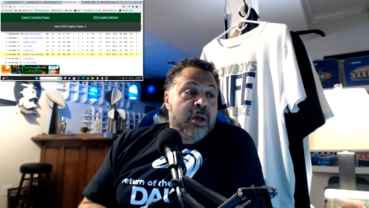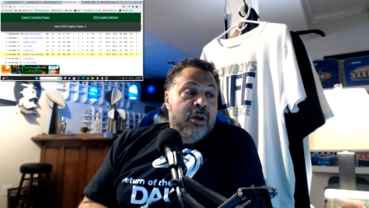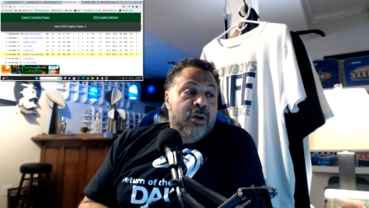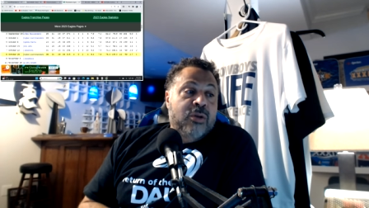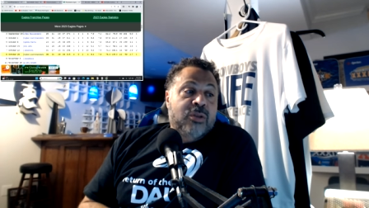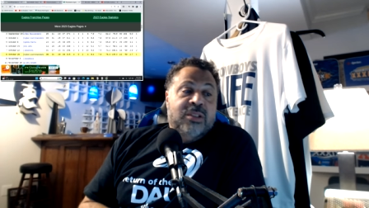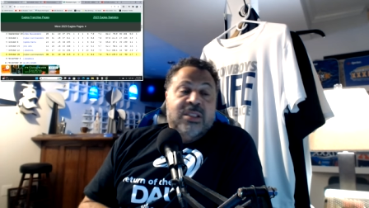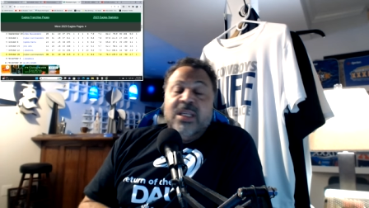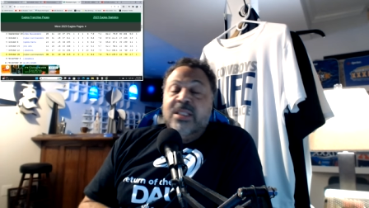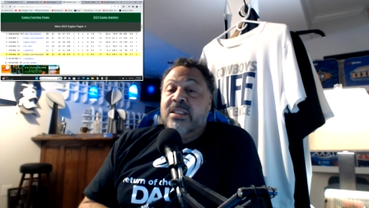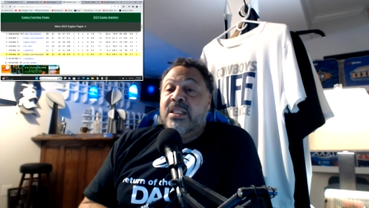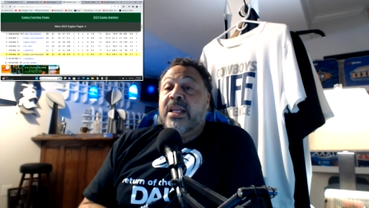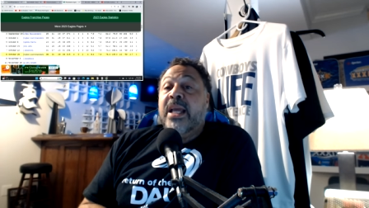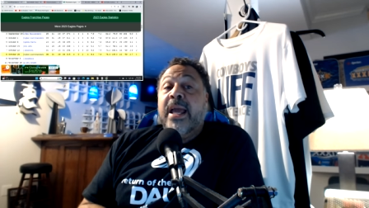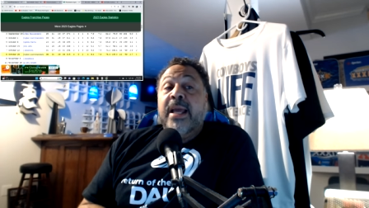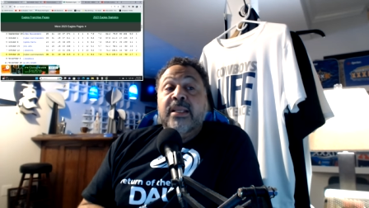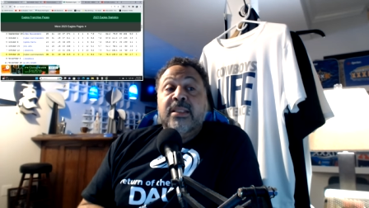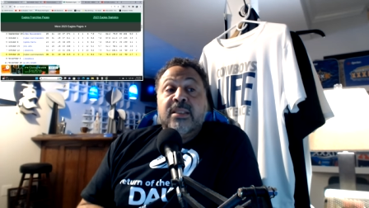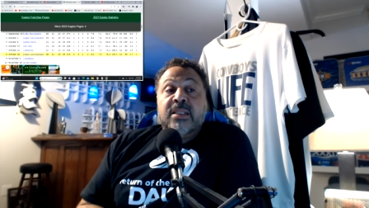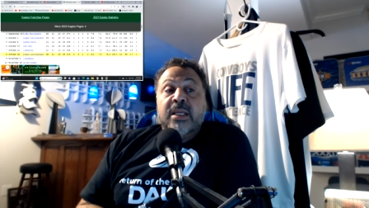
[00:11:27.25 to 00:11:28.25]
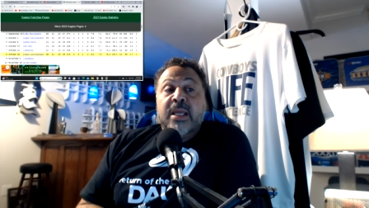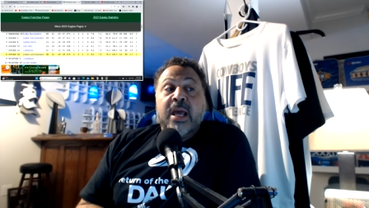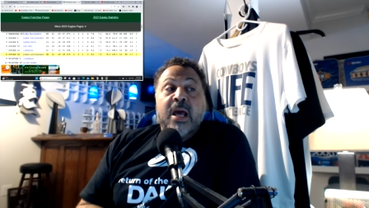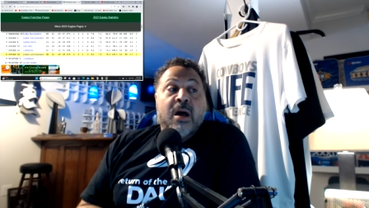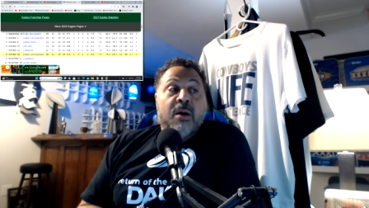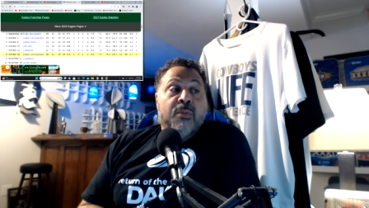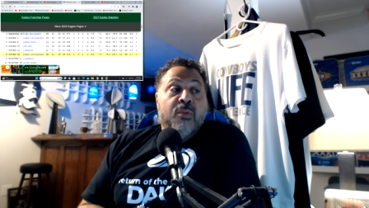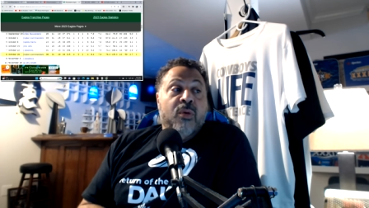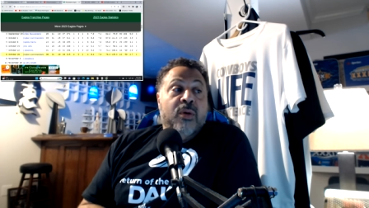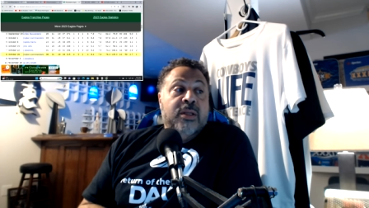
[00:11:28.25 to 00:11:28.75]
who says he hates the
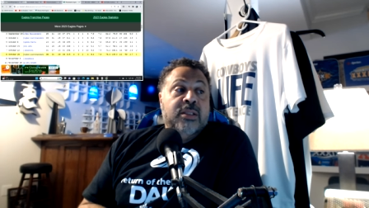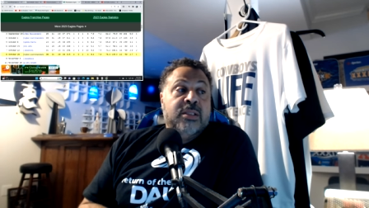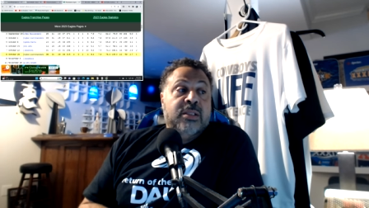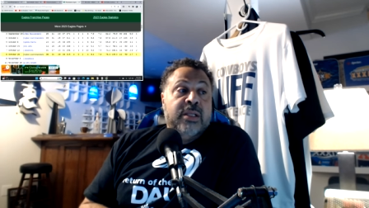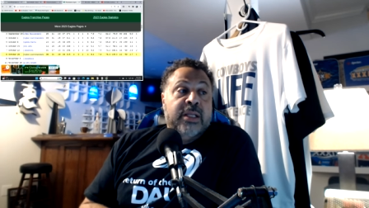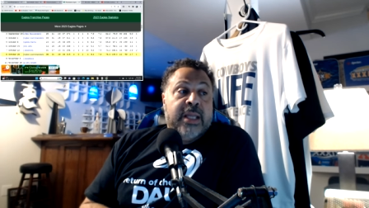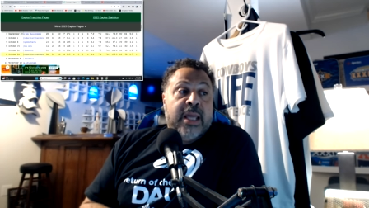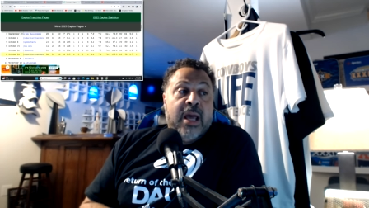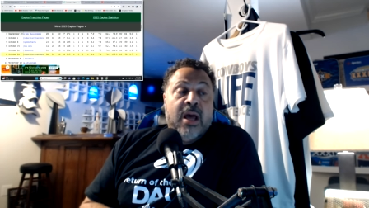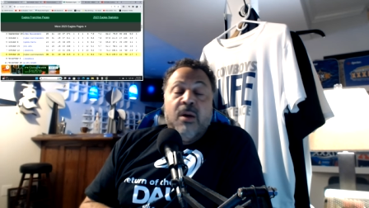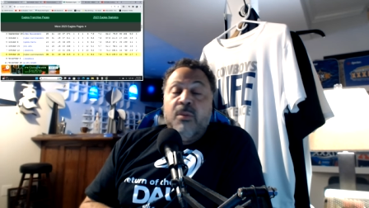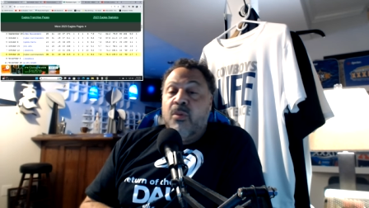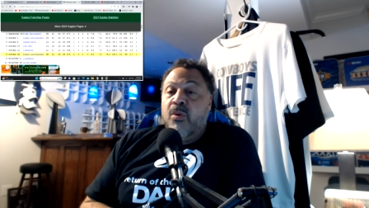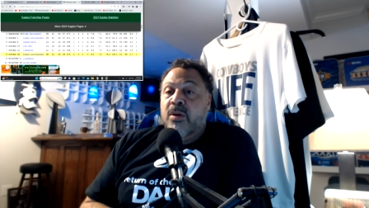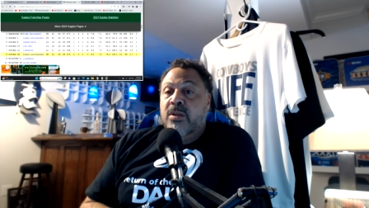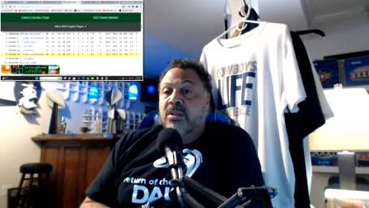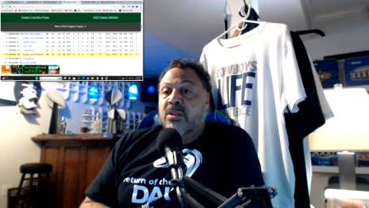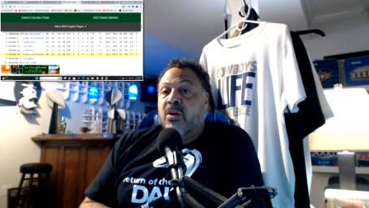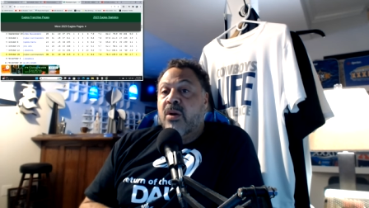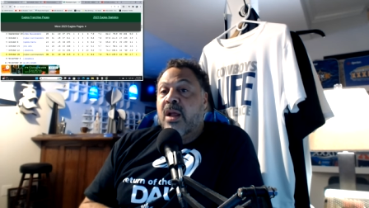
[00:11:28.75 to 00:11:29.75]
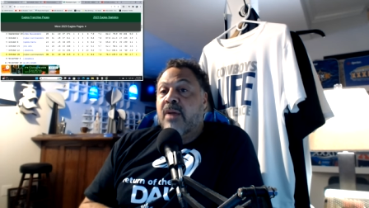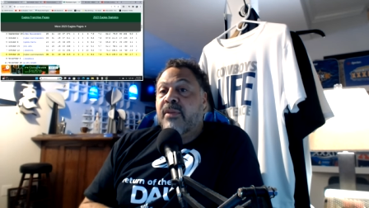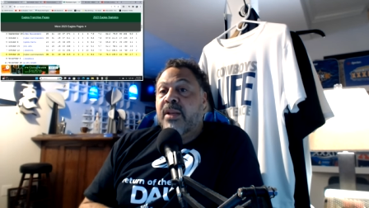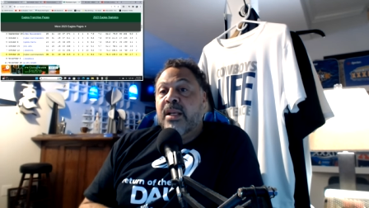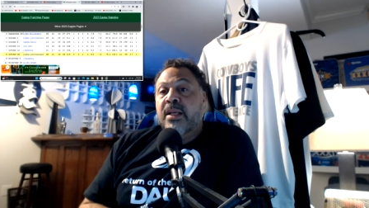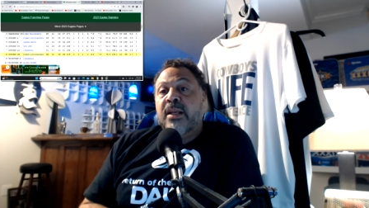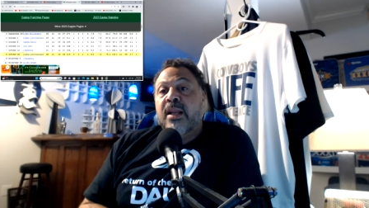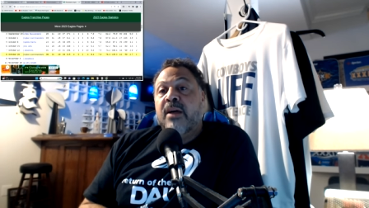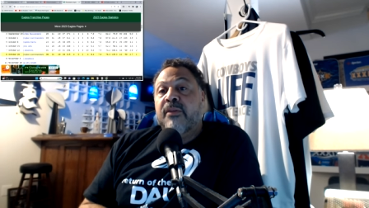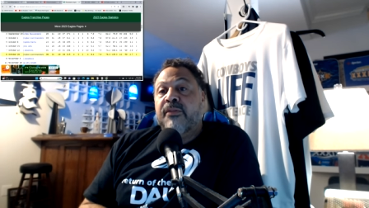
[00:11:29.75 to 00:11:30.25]
Cowboys, and the Cowboys don't have any
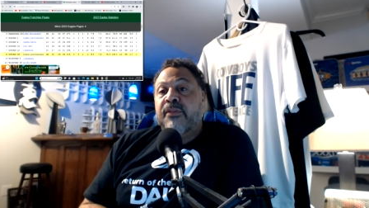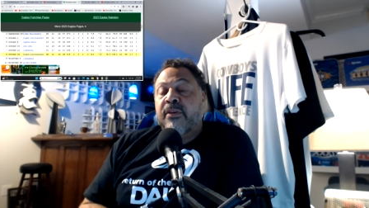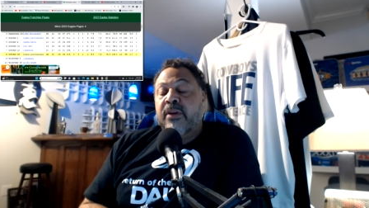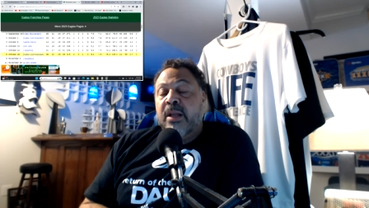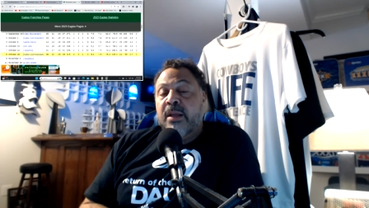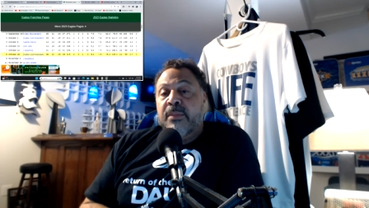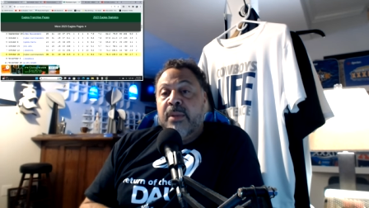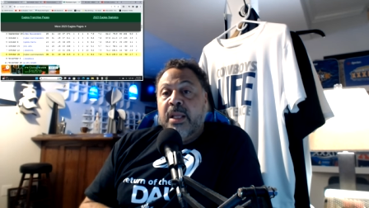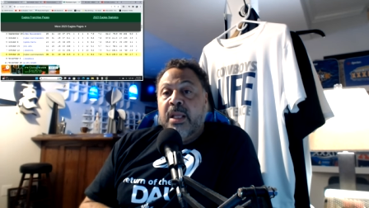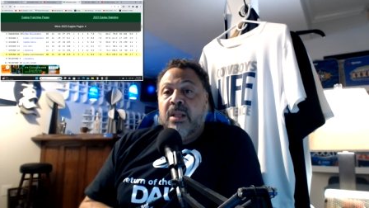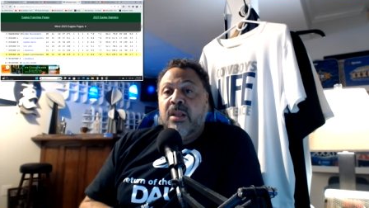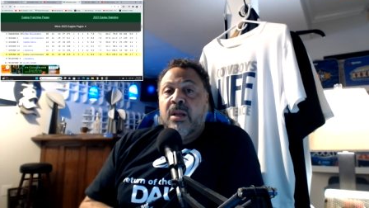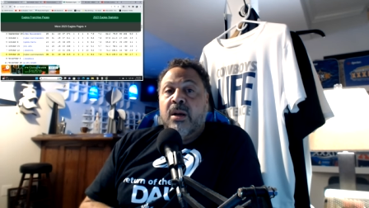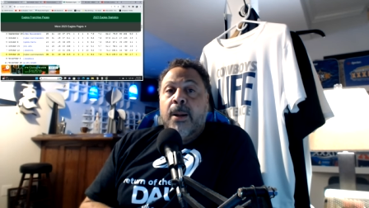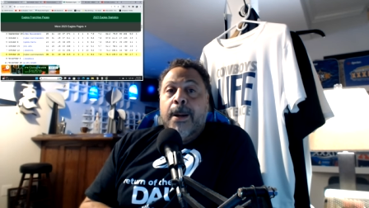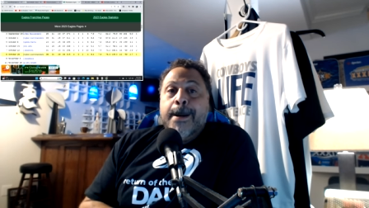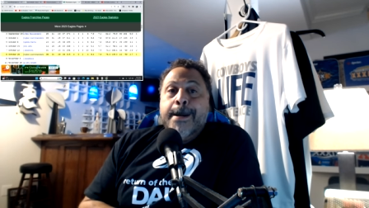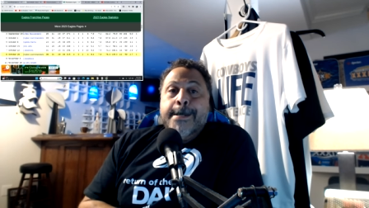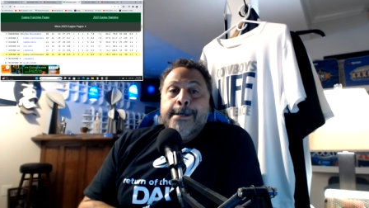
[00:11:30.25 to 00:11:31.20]
love for him either.